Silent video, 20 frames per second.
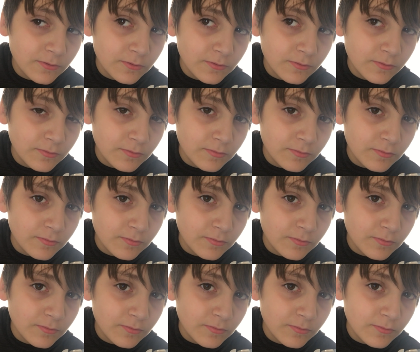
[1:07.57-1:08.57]

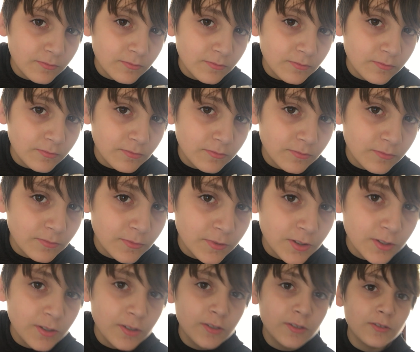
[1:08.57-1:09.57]

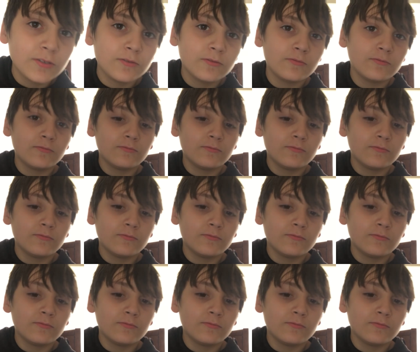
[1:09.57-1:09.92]
Nobody speaks.